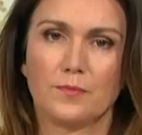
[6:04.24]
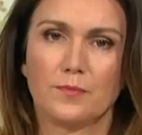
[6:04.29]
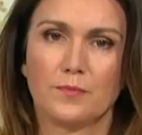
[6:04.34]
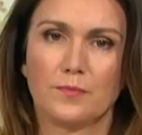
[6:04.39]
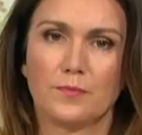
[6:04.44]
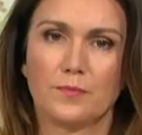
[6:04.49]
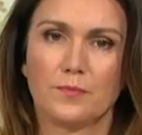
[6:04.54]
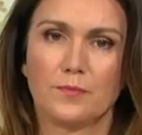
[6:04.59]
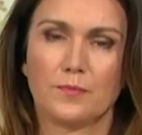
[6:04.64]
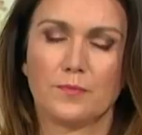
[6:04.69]

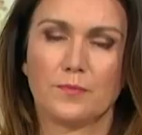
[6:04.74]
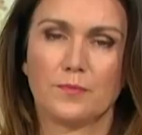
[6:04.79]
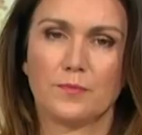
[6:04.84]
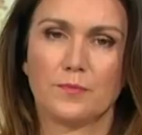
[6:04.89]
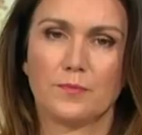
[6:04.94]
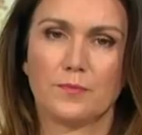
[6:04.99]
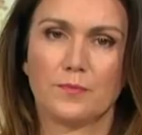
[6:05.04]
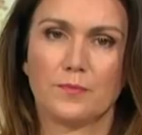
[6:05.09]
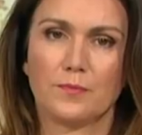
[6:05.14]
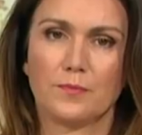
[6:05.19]

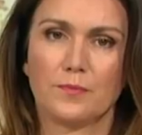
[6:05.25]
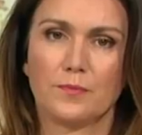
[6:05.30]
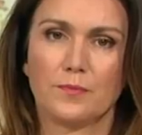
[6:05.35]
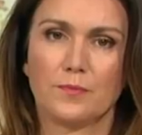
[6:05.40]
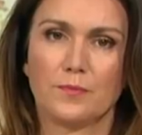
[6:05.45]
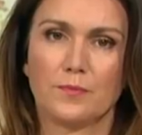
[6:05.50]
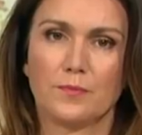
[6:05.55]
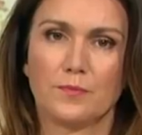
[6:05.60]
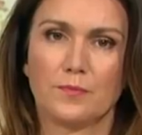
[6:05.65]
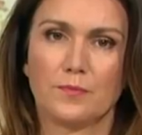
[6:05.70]

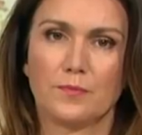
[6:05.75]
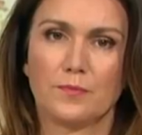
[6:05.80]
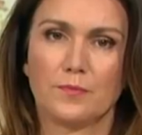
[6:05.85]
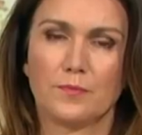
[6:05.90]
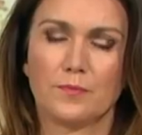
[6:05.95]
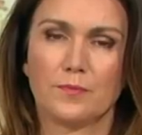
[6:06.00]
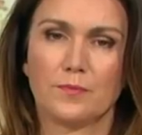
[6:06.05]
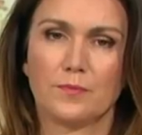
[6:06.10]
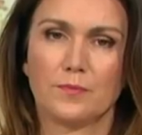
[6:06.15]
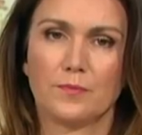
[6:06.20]

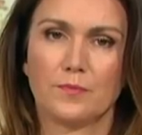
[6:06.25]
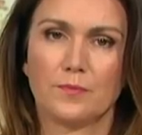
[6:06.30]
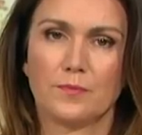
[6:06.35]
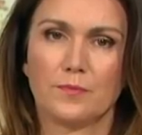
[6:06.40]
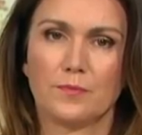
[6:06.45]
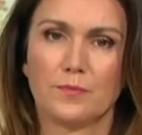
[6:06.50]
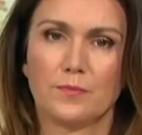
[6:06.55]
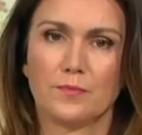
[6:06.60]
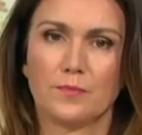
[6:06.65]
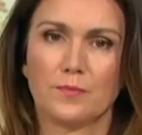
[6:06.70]

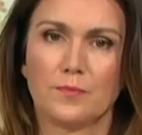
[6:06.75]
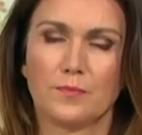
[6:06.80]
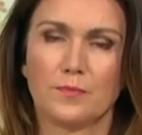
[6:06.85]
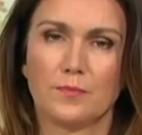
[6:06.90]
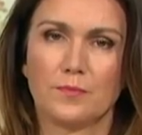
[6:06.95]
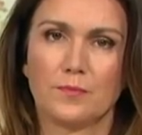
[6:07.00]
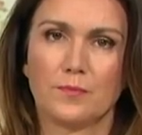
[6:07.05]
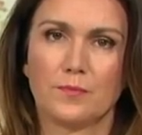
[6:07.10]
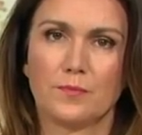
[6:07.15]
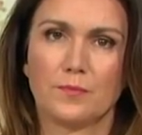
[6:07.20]

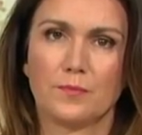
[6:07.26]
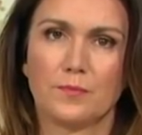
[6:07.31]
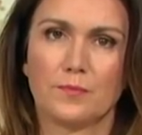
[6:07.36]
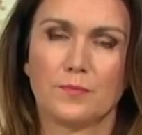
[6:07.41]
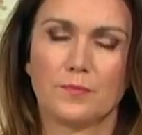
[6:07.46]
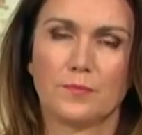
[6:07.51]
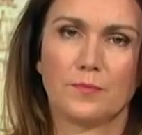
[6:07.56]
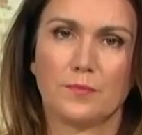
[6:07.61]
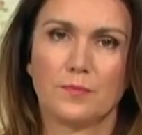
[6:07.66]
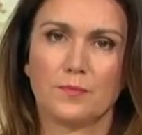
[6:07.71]

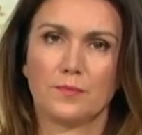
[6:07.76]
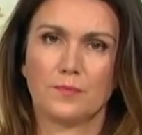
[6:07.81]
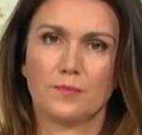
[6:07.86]
[no speech]